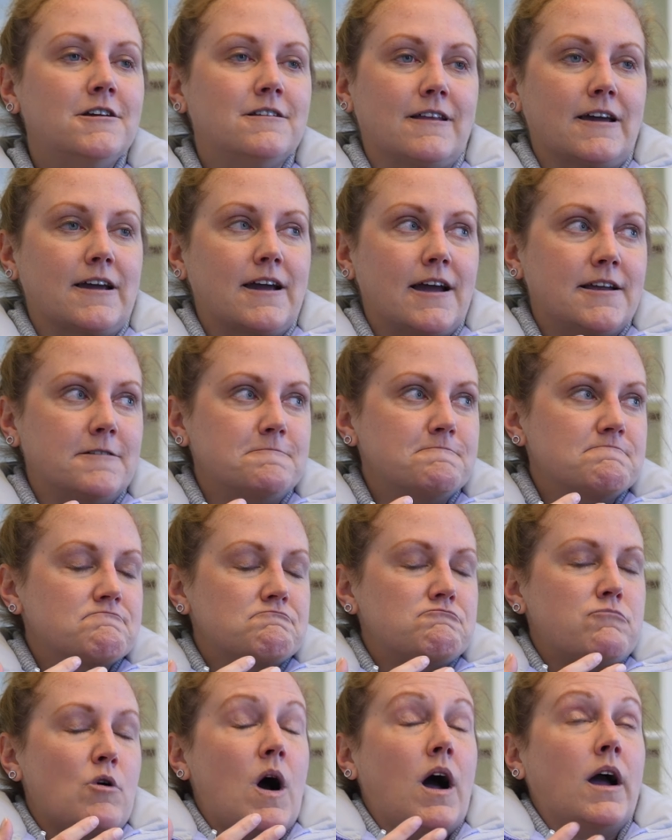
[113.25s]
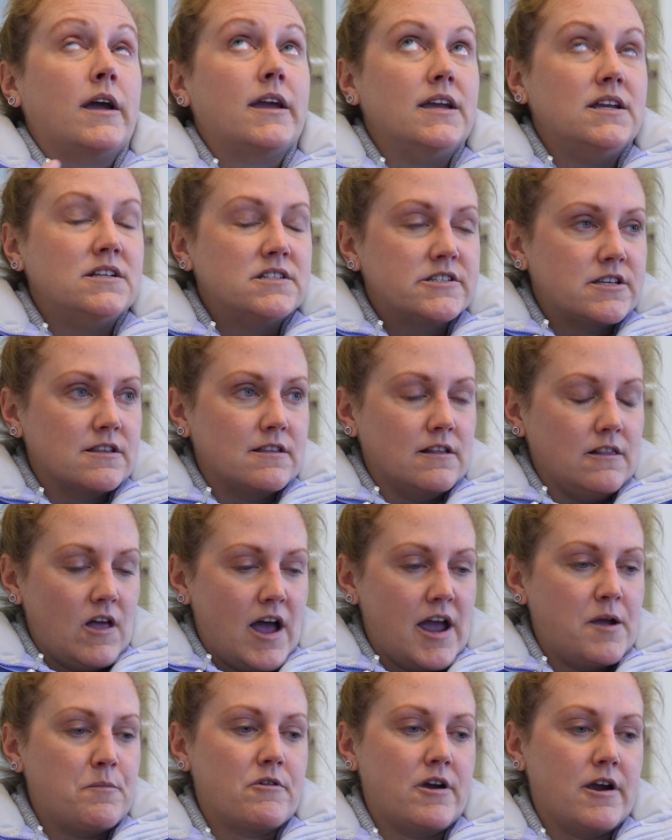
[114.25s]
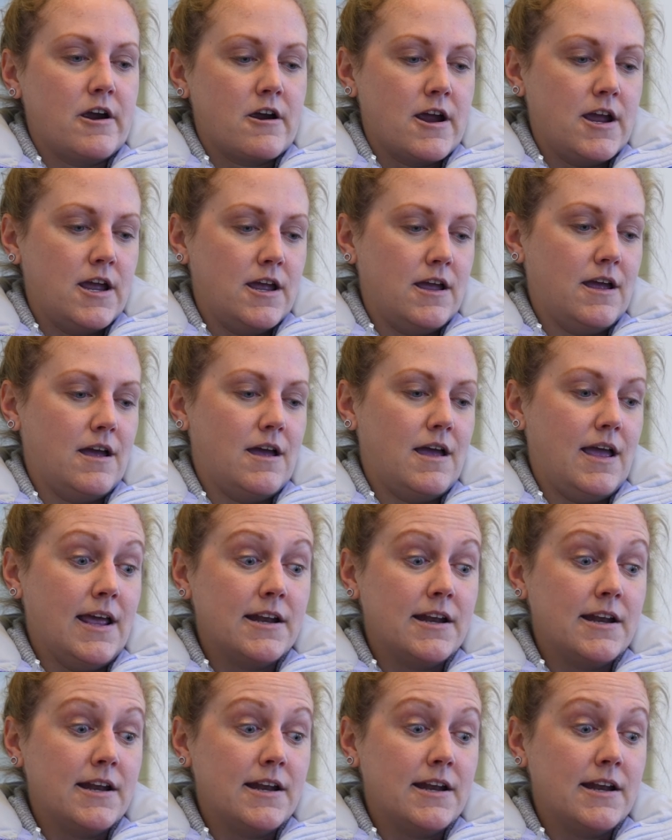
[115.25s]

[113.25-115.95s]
Like I walk into the library